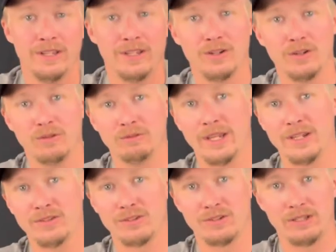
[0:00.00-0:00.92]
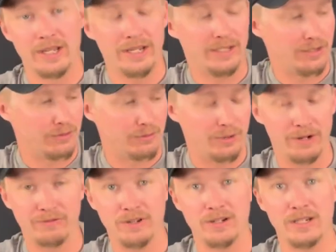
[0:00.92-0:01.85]
lasers or lights or
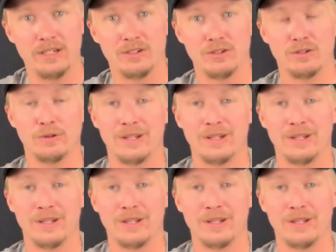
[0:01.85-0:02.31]
whatever you need to.